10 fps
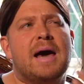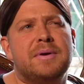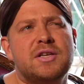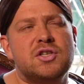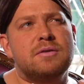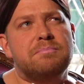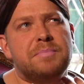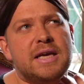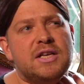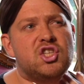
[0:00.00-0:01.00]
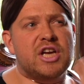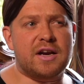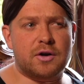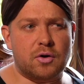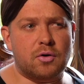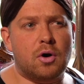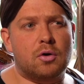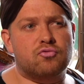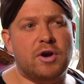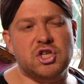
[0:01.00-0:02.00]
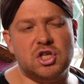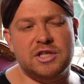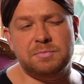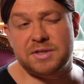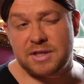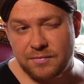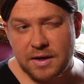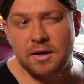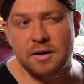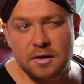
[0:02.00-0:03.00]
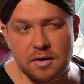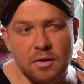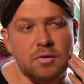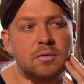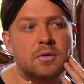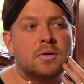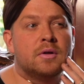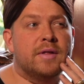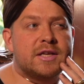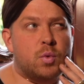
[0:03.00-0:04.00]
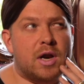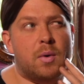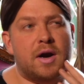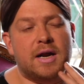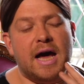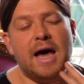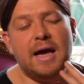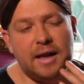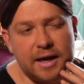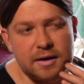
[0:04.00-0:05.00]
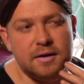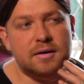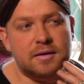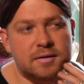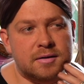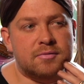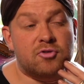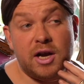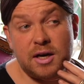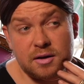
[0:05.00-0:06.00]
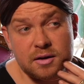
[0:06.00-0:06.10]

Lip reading: but it shouldn't be gender or racially specific, That's what I wanted to highlight, right?